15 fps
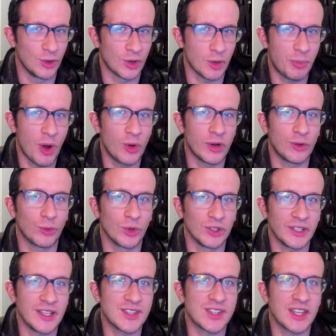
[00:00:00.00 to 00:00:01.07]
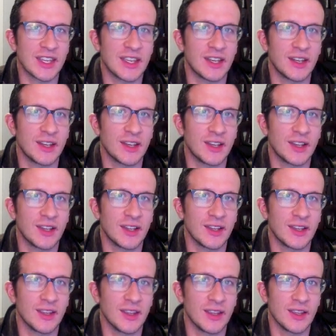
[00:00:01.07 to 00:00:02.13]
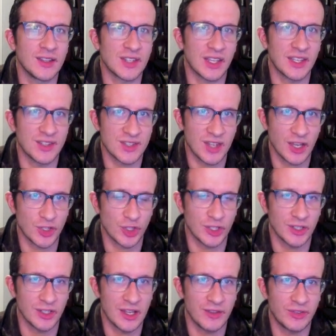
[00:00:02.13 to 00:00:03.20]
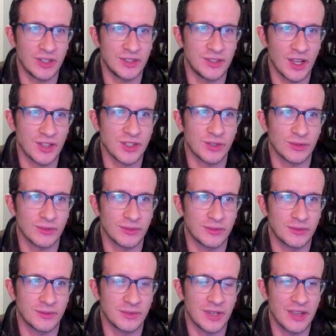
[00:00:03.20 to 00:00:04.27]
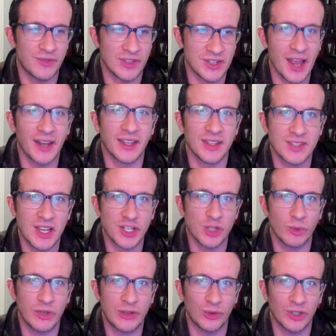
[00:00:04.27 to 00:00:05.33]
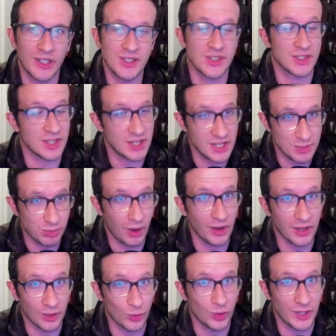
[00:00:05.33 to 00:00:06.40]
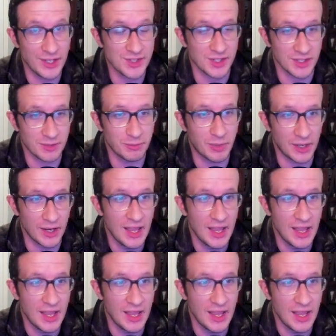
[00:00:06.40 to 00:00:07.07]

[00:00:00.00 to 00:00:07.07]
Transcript: your opponent releasing it is a concession. If it's not a concession when he releases it, he's probably going to release it.